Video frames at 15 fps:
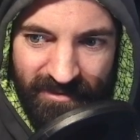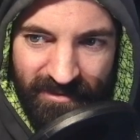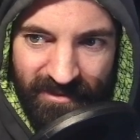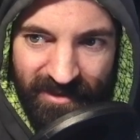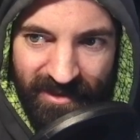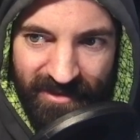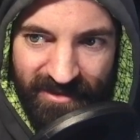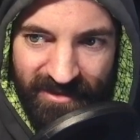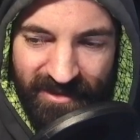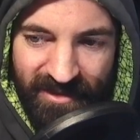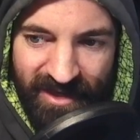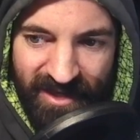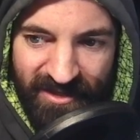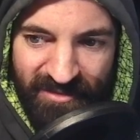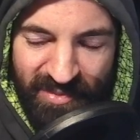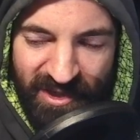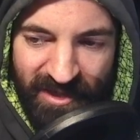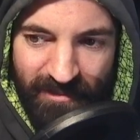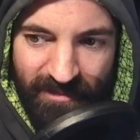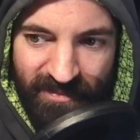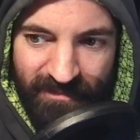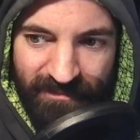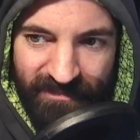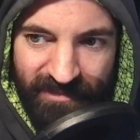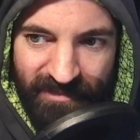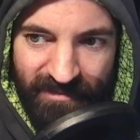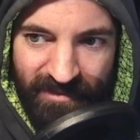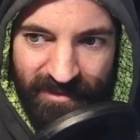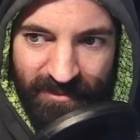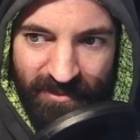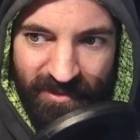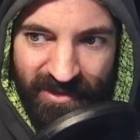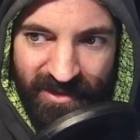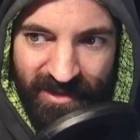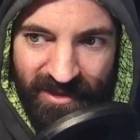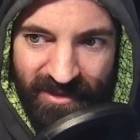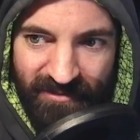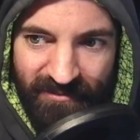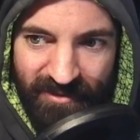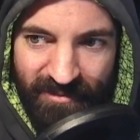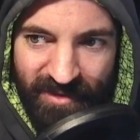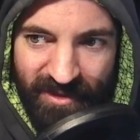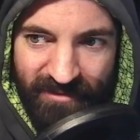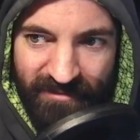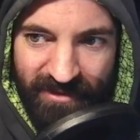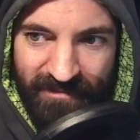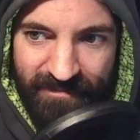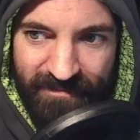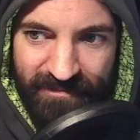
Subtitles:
Yeah, it's the gas pipe. We can't remove it.